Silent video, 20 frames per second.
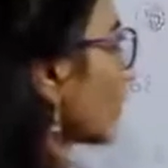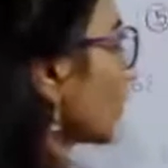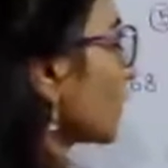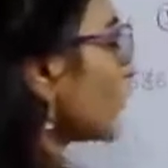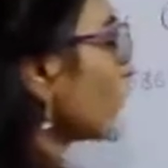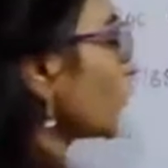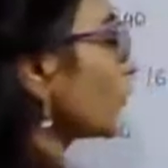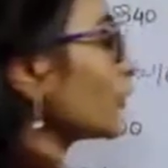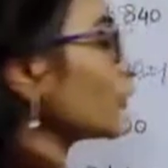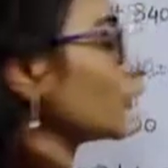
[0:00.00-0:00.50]

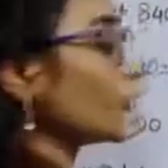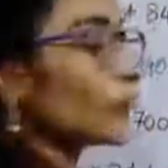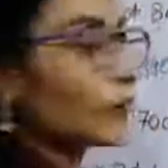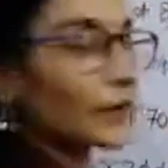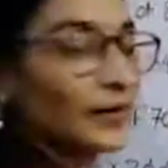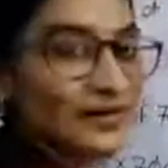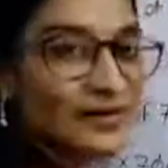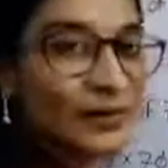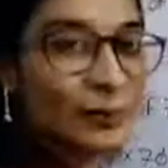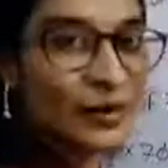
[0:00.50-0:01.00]
144
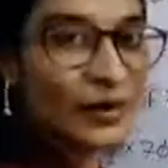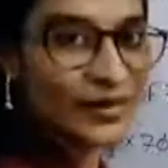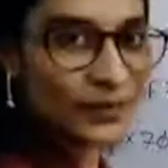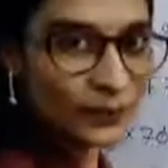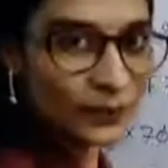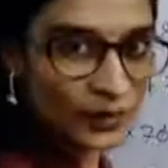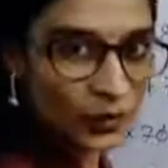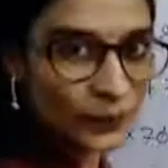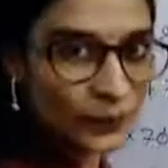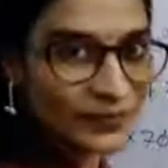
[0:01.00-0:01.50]
is a
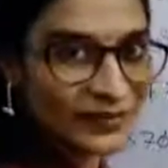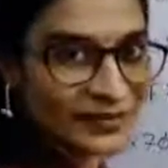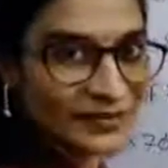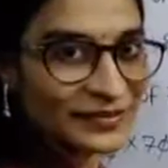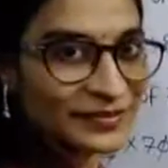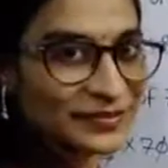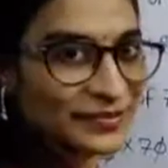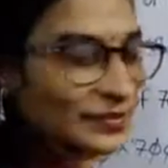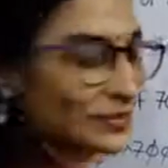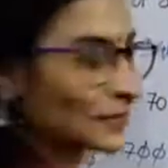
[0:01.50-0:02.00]
multiple of
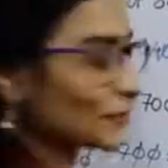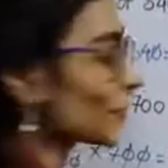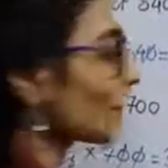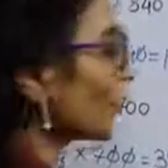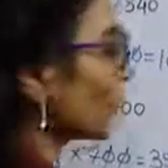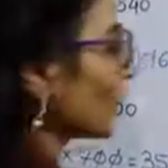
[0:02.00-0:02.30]
36.